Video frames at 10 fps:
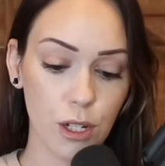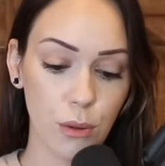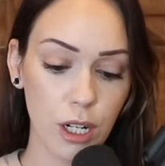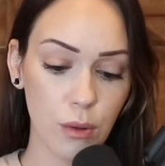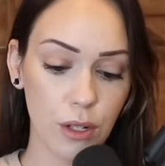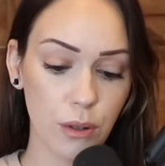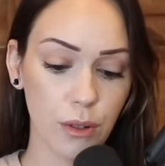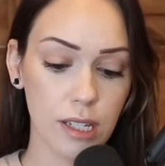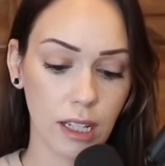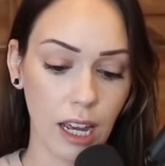a
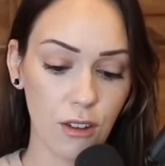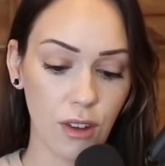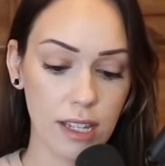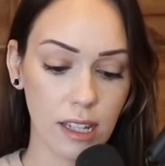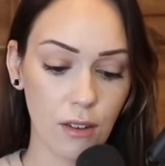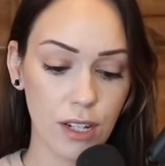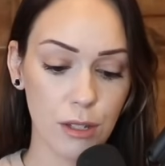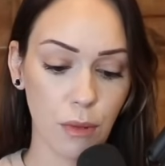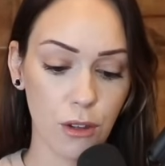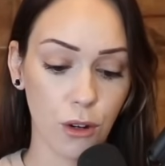21-year-old's life has left
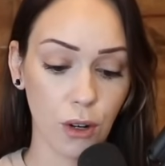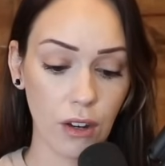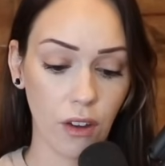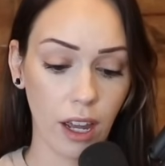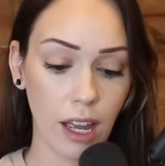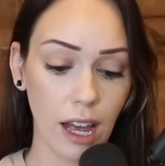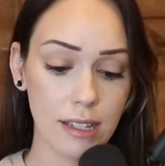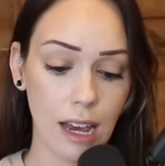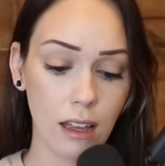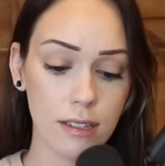his mother grieving.
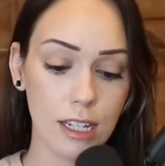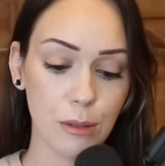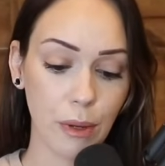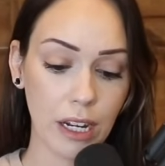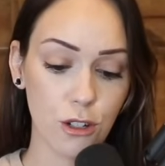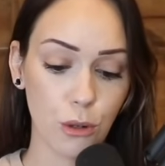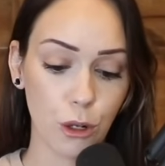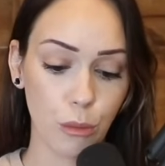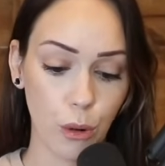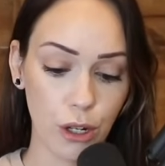As Alice explained to a
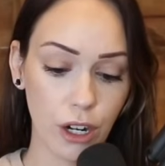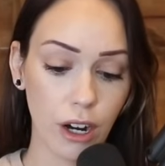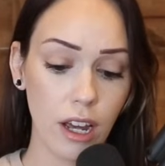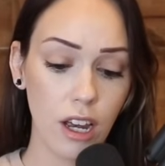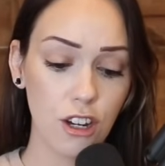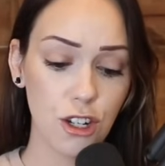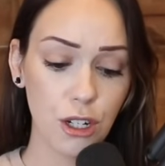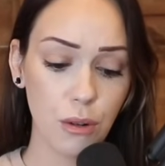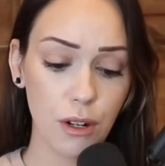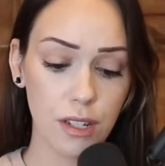reporter, she
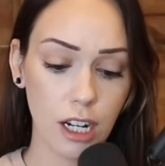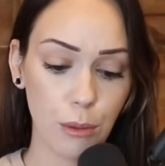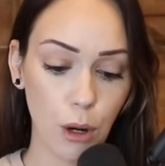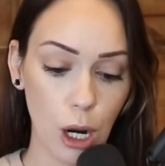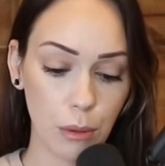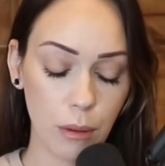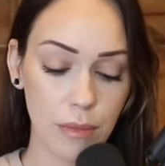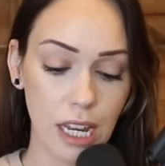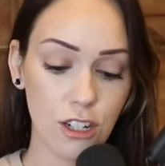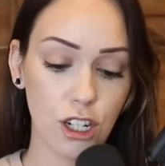knew her son had
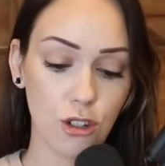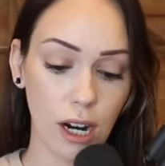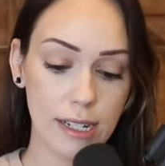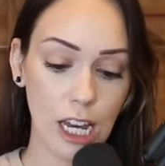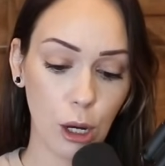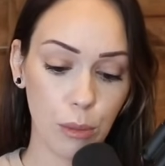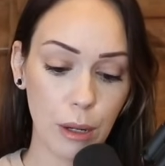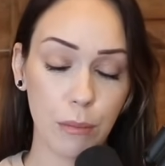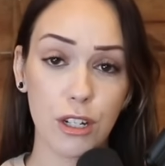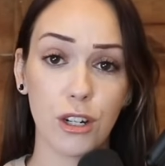problems and she tried to help
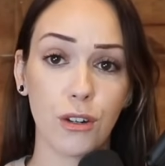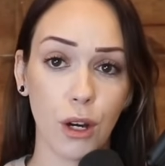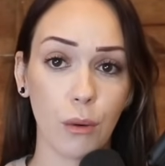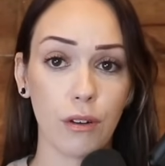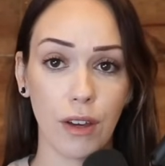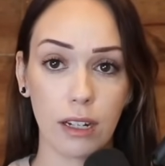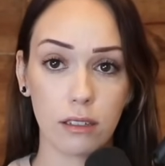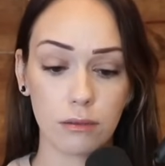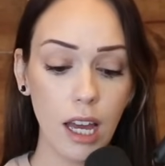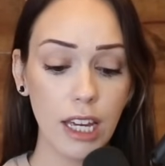him, but to no
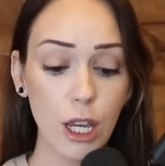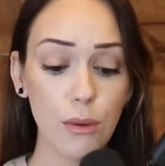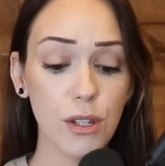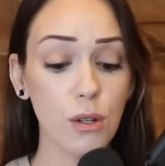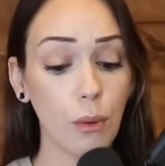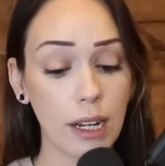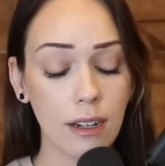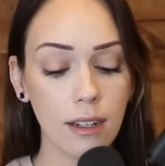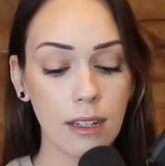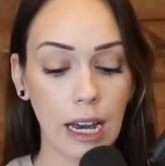avail. He was a
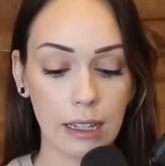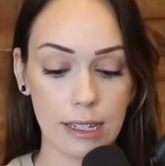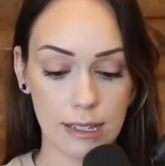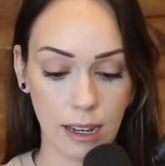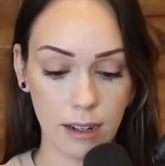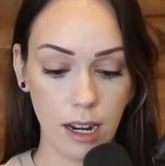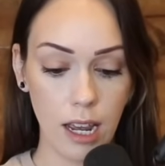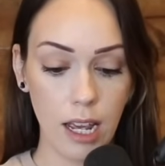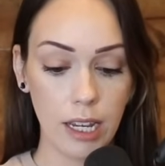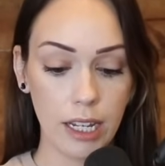twin, Alice said.
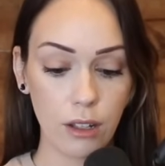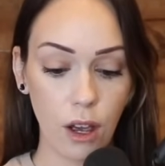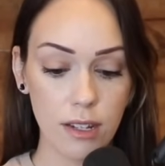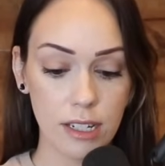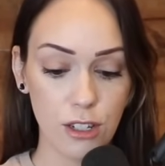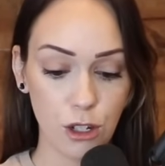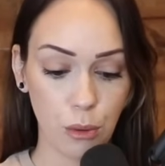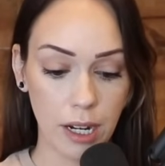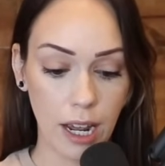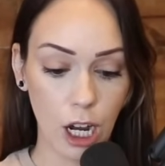He lost his
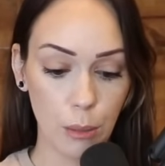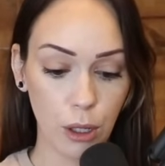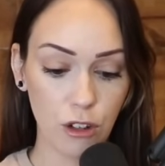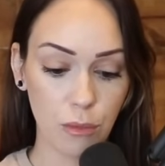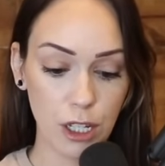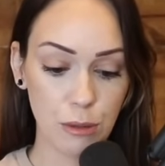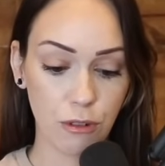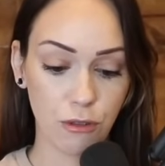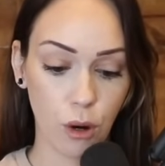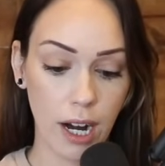twin a couple of months
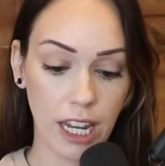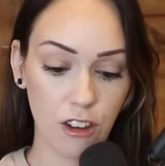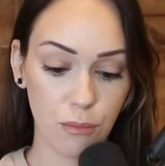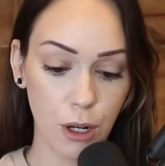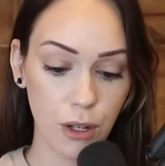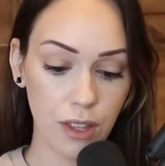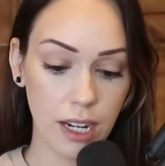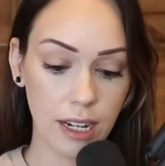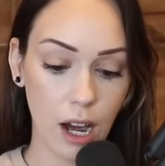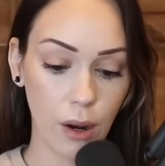before I gave birth,
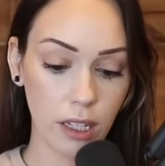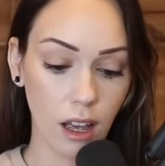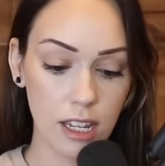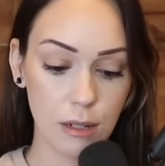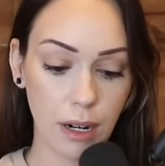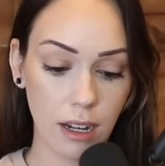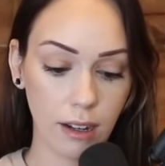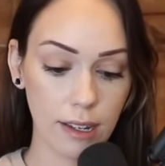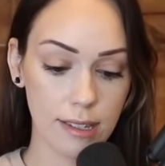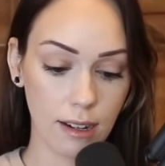and now I lost my
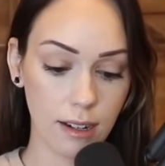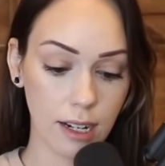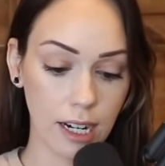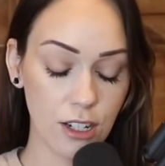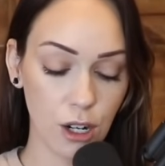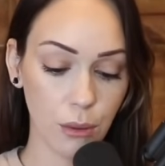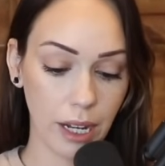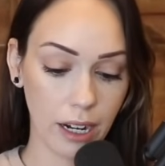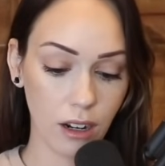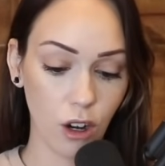youngest son, and I don't
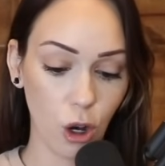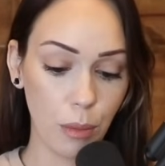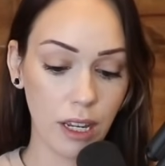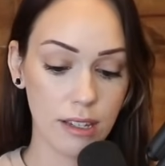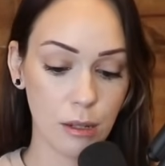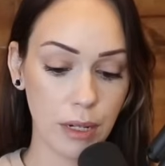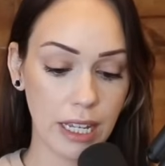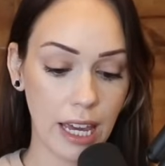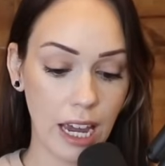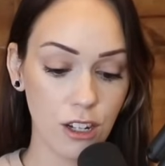get it, all because somebody
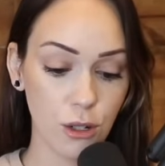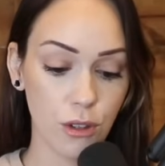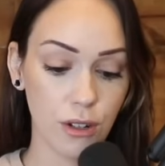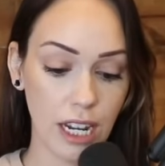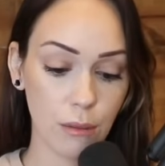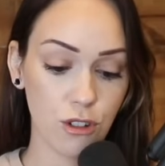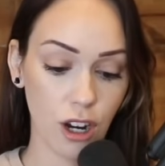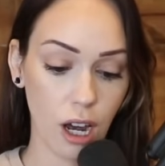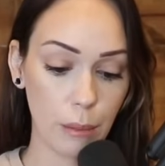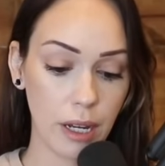can't do their damn
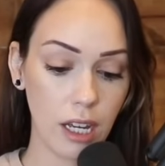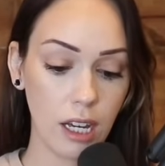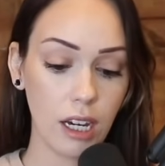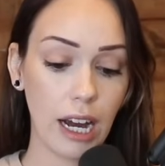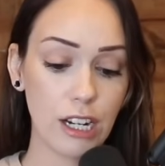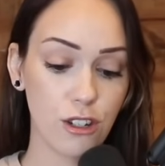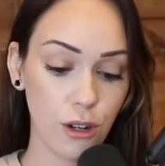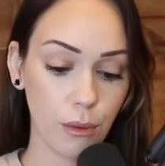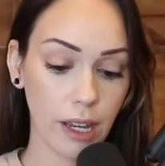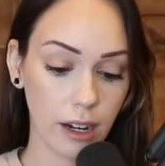job. I
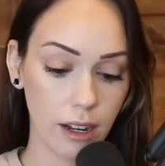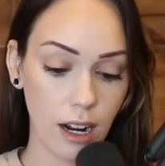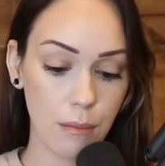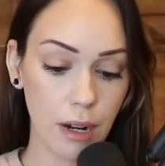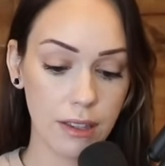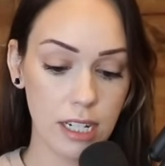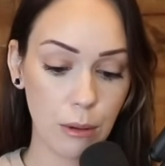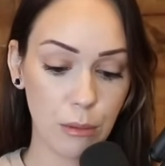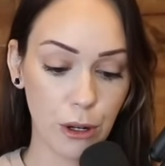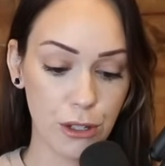don't get it. I'm not the type
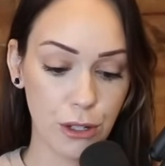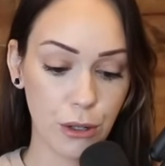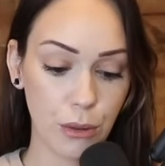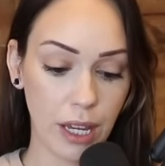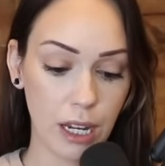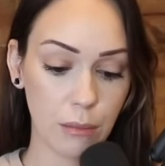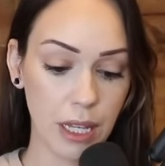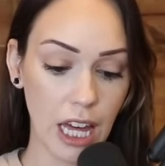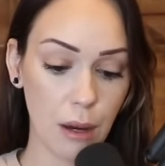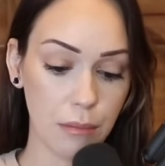of person who can
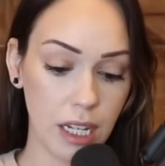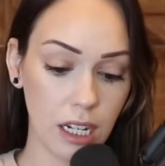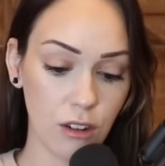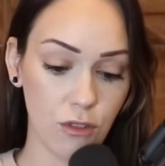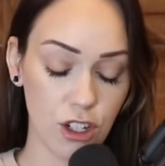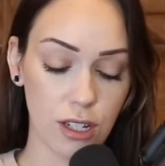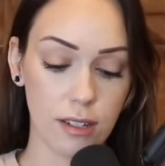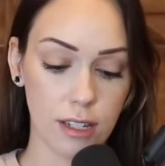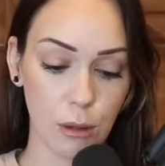be that mean and vicious to